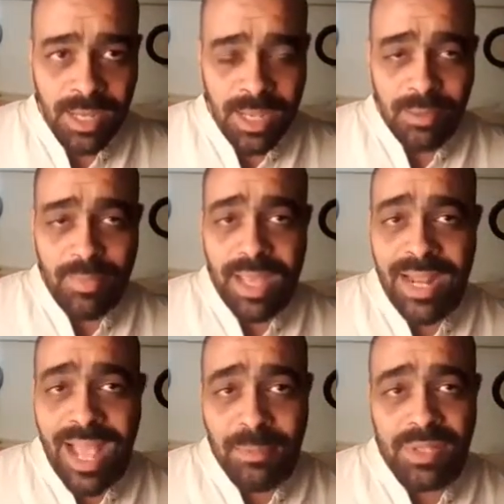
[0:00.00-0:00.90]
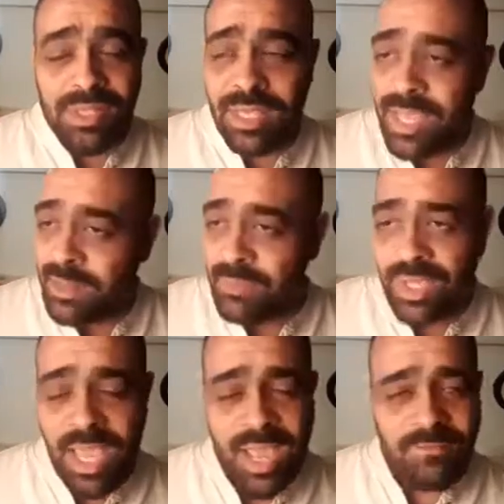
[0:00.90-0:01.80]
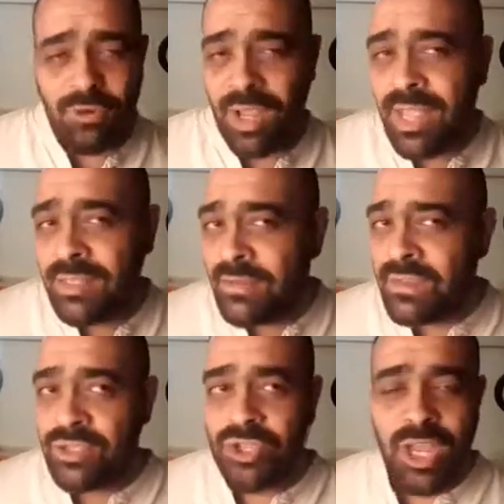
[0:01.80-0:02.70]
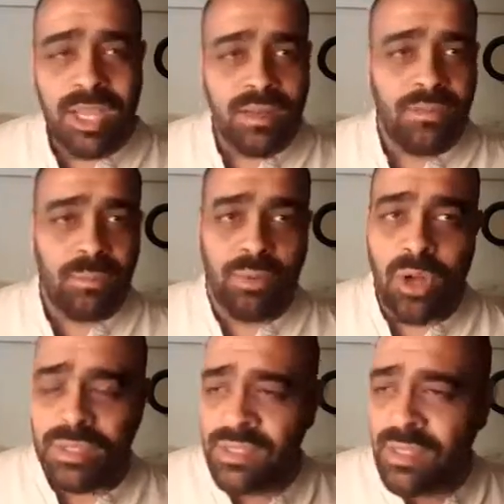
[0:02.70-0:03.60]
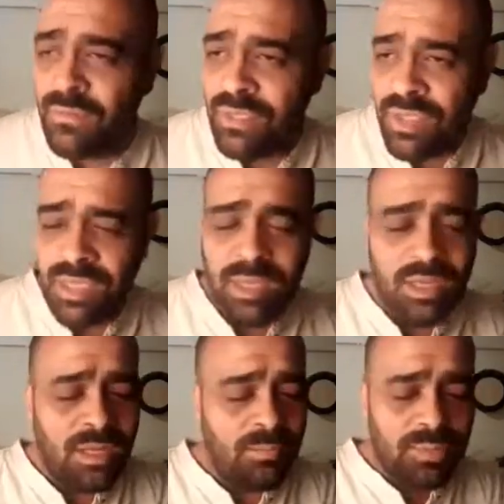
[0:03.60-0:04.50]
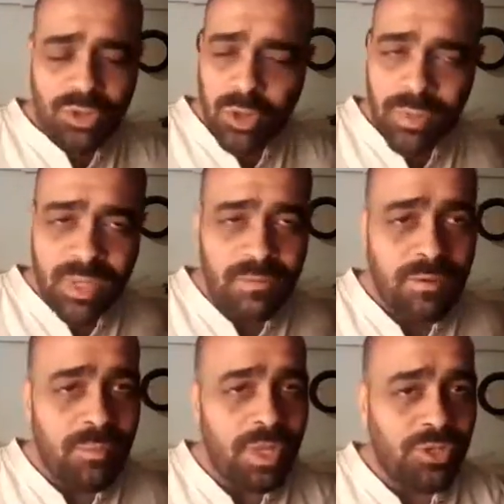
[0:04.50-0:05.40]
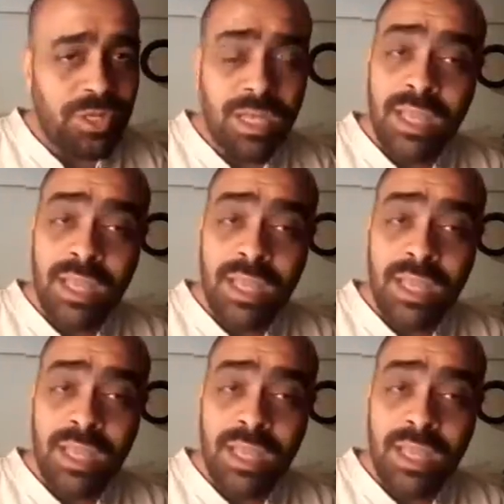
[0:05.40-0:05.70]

Bad habits, again, behavior, end of the chain of the process of thinking, absorbing information,